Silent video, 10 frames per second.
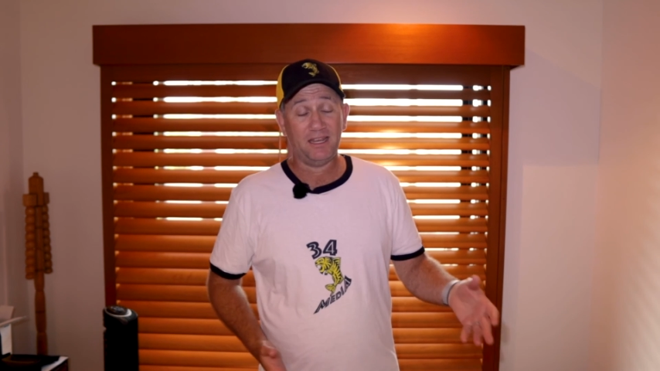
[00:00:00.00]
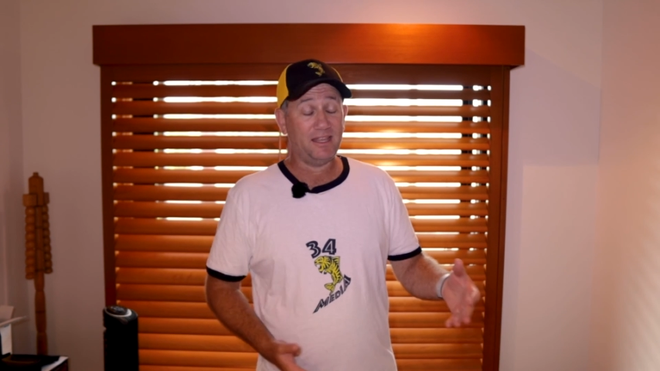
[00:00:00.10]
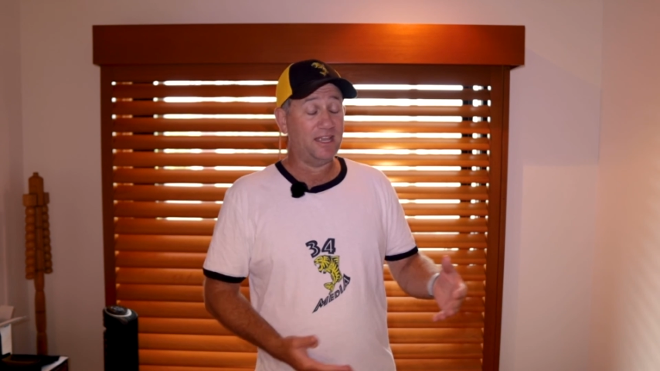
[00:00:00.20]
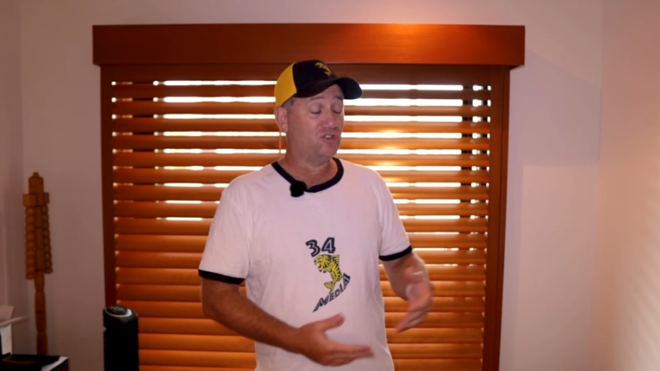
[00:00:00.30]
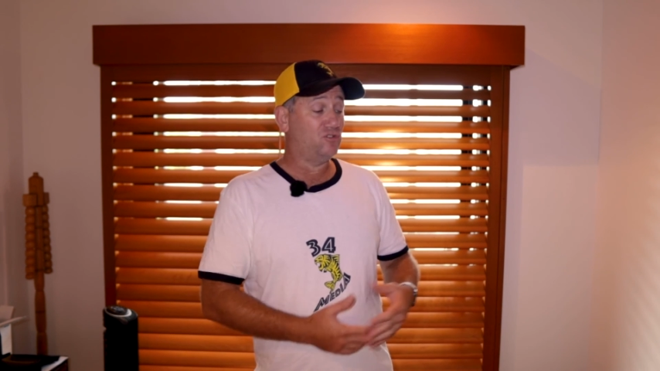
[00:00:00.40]

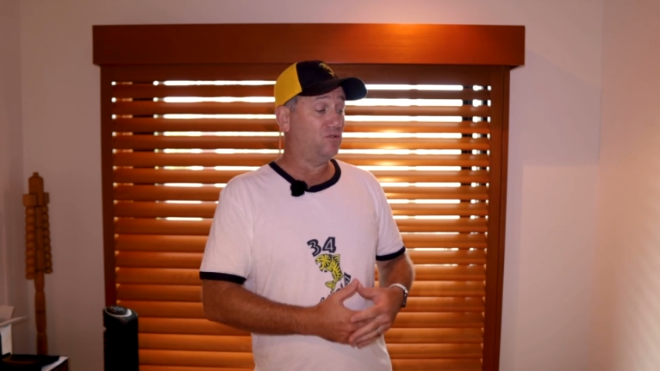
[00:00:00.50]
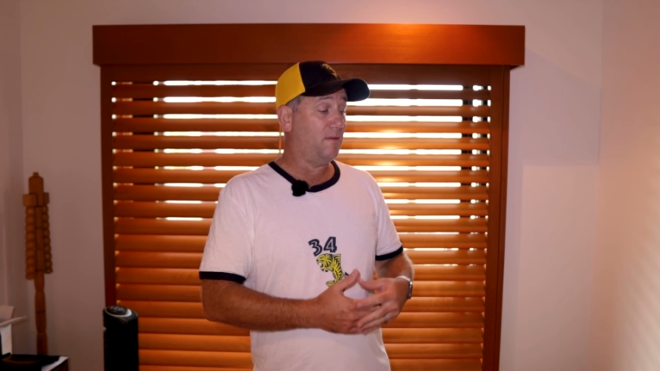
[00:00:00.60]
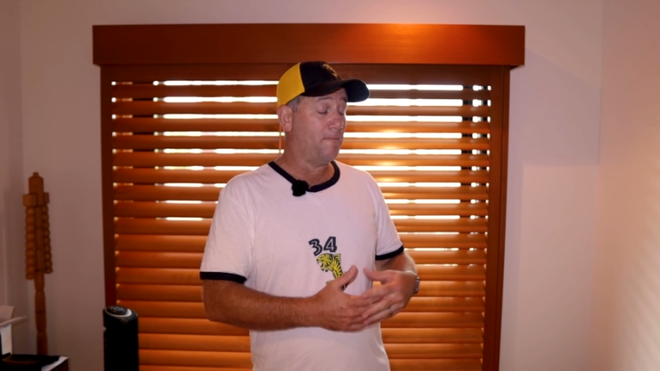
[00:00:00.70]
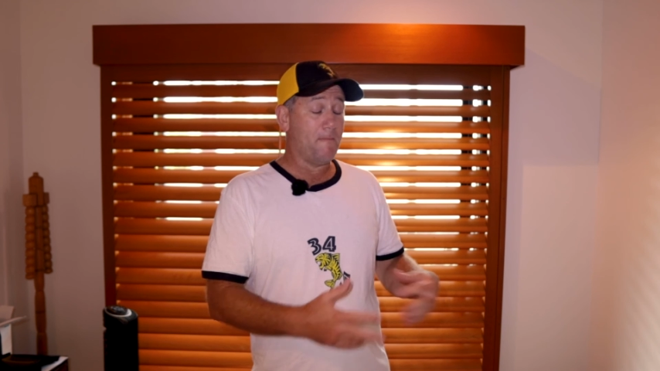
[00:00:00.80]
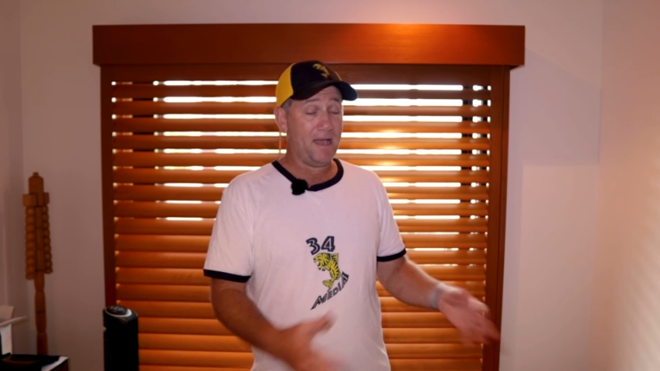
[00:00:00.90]
and they do
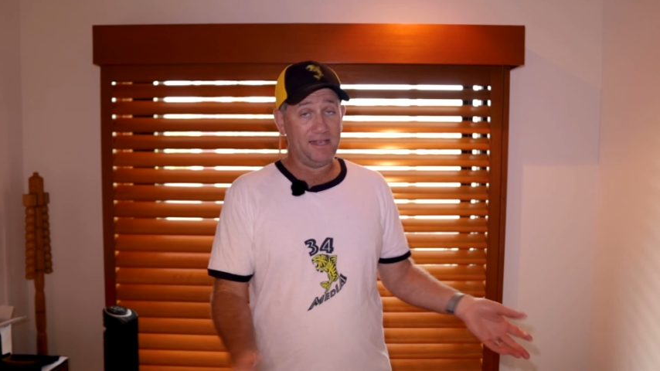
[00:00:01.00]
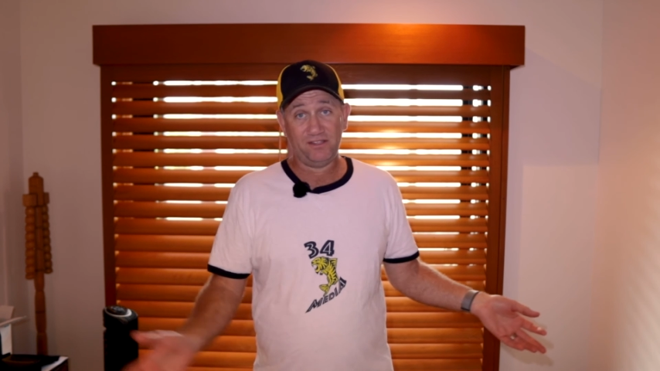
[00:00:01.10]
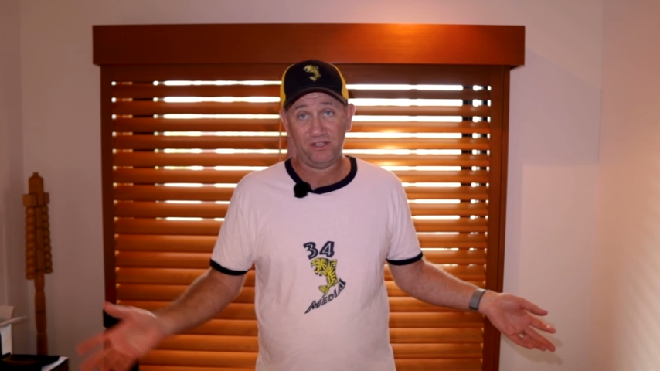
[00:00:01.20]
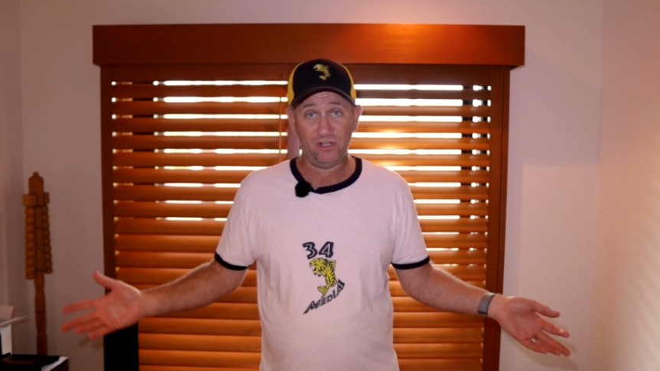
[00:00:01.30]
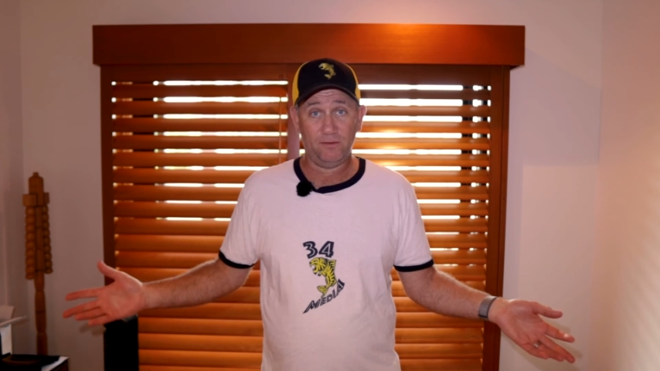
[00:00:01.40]

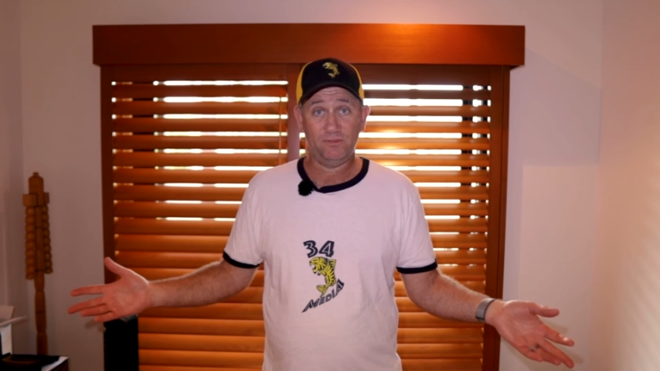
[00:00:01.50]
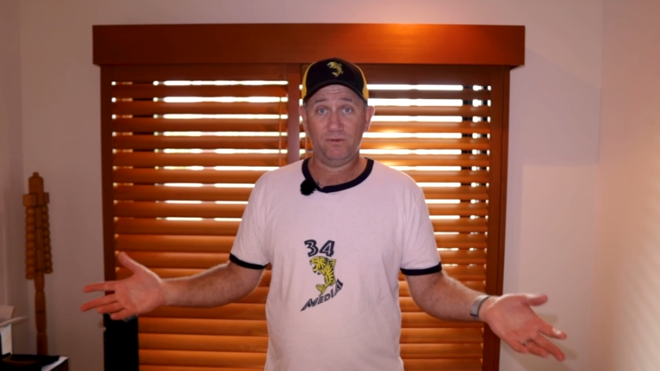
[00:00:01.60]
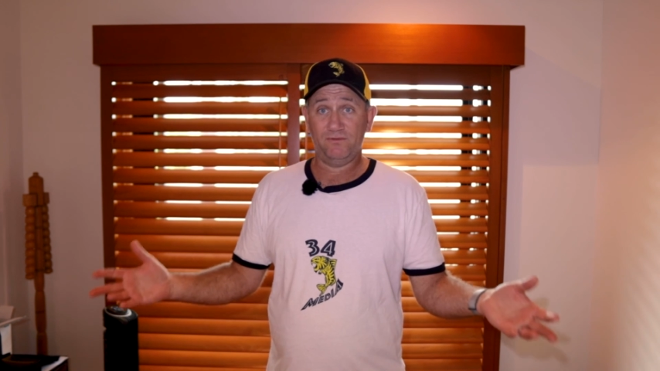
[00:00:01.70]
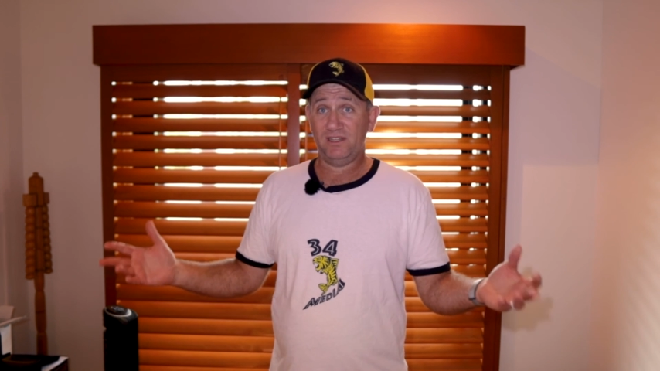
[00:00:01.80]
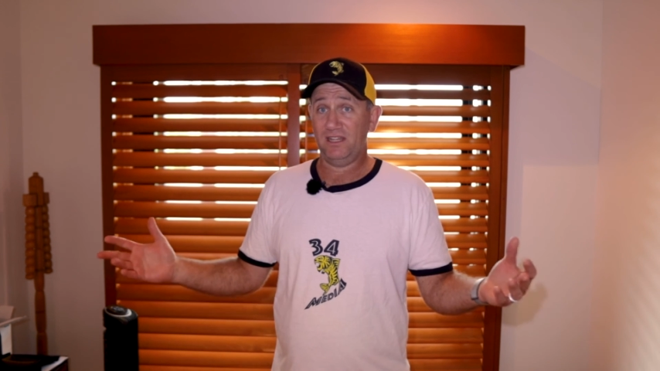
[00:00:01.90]
amazing jobs
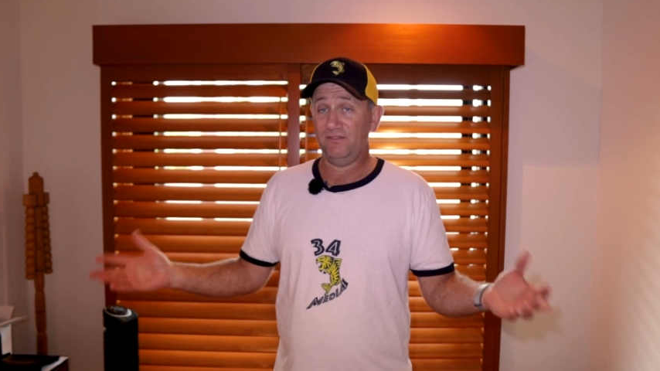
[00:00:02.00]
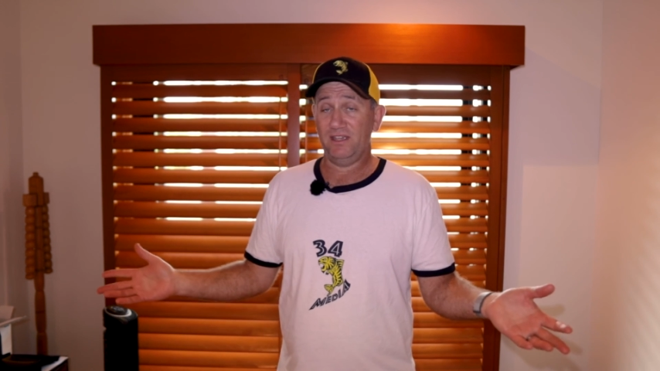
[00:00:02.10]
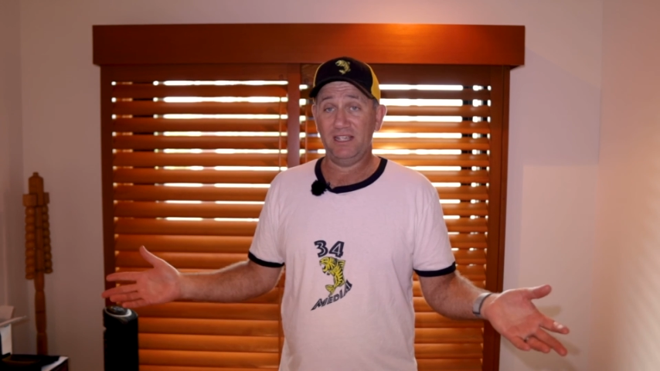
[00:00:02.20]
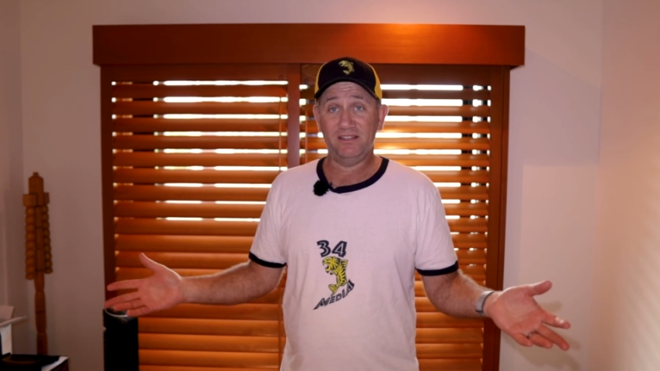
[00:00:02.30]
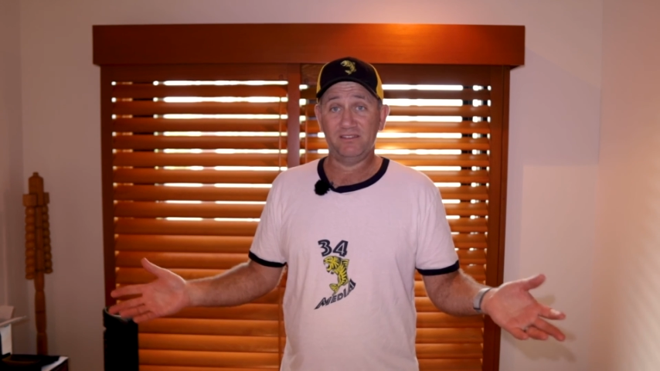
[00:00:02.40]
with
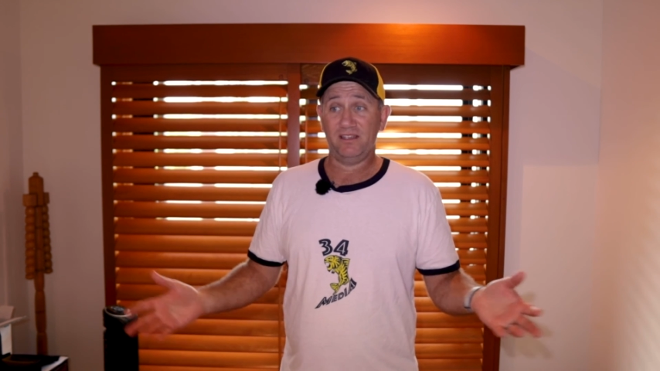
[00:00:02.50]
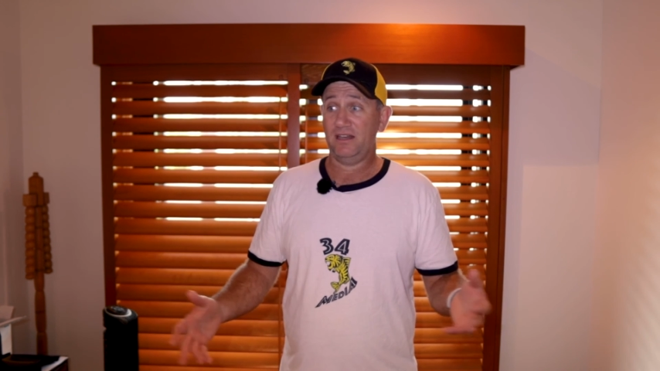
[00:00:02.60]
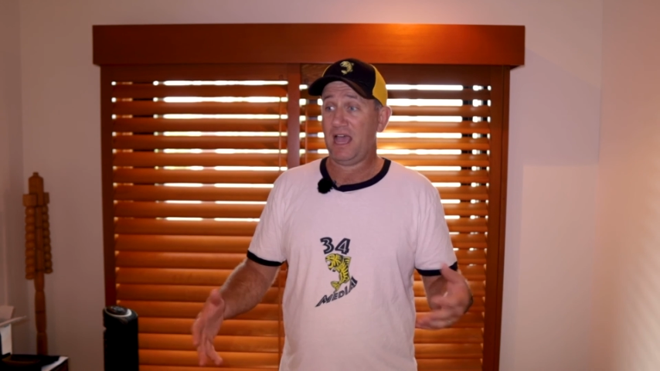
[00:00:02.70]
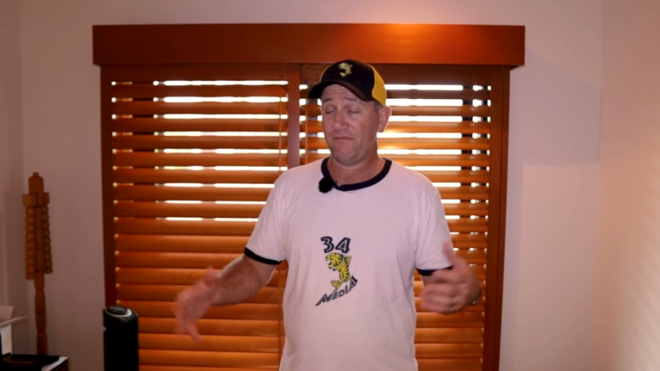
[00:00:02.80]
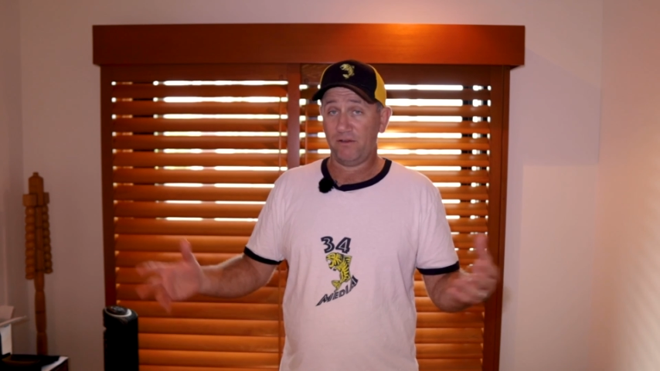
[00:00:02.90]
TVs
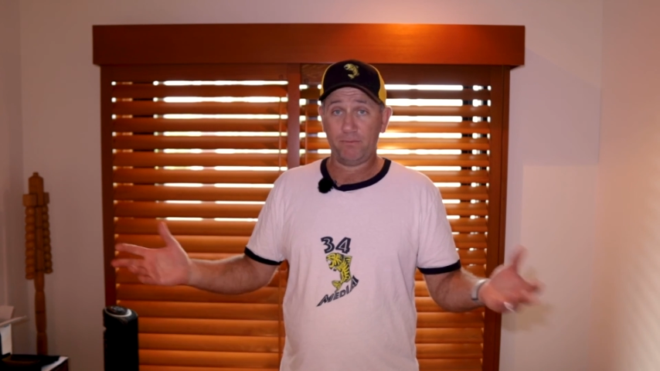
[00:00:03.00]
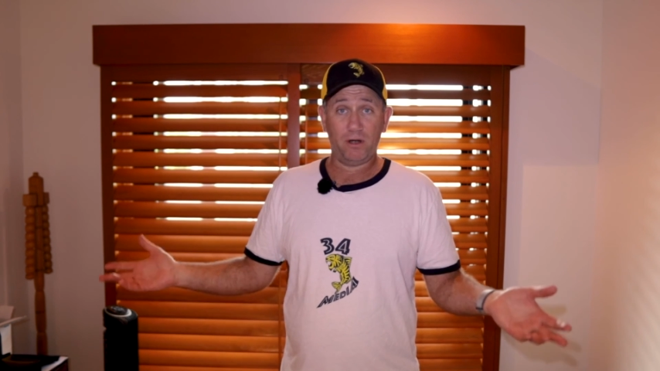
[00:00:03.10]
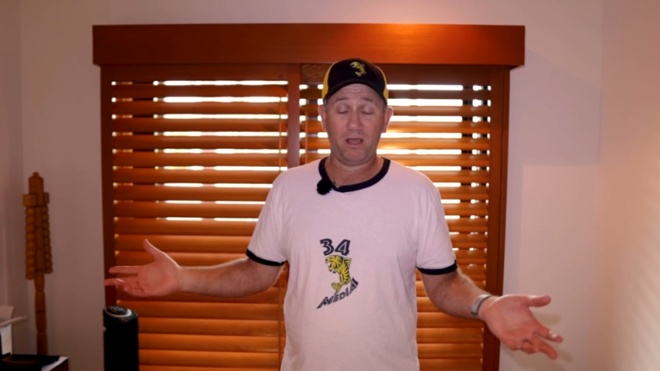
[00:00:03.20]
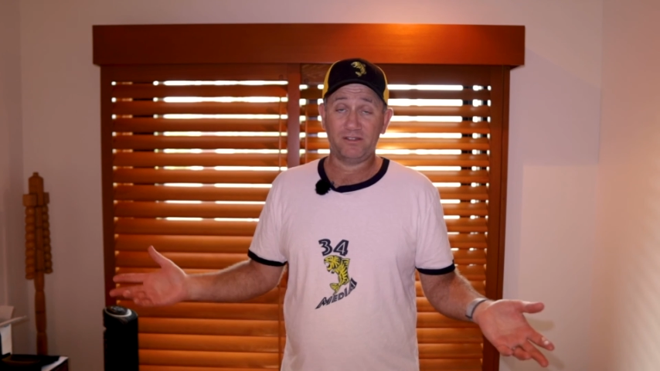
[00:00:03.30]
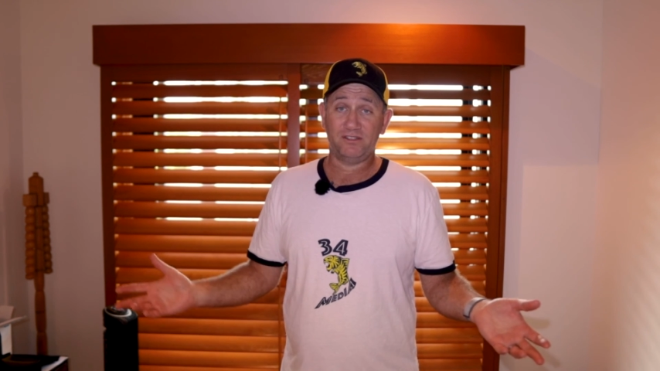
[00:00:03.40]
and other
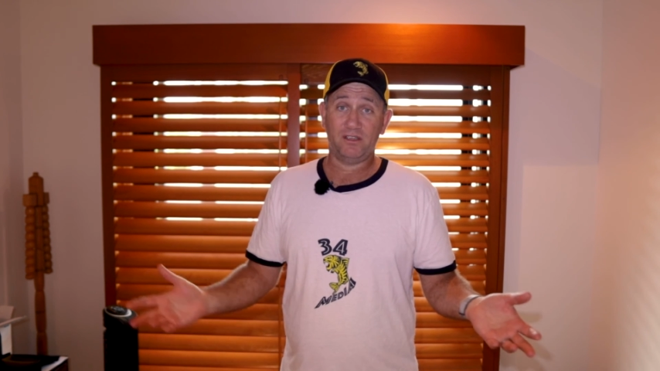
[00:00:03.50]
products.